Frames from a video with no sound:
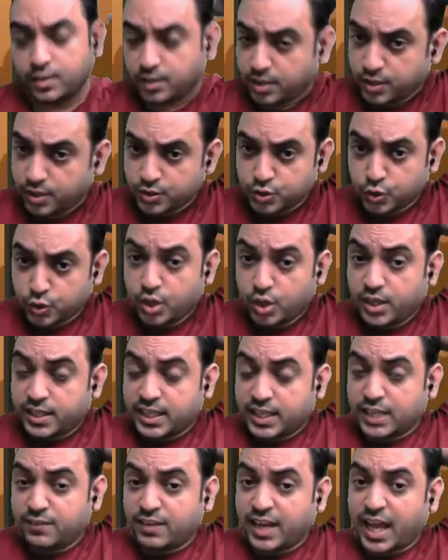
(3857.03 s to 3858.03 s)
So
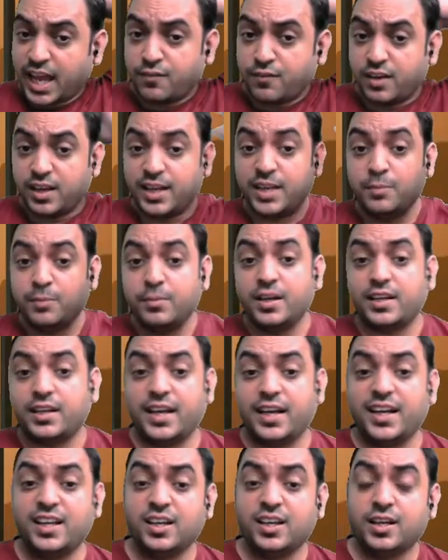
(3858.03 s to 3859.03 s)
he will have a
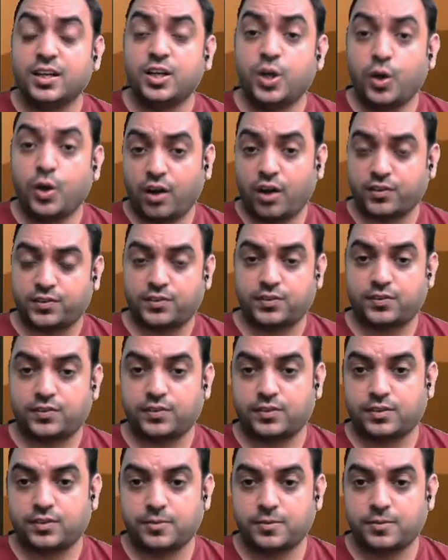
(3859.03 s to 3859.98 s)
limited loss.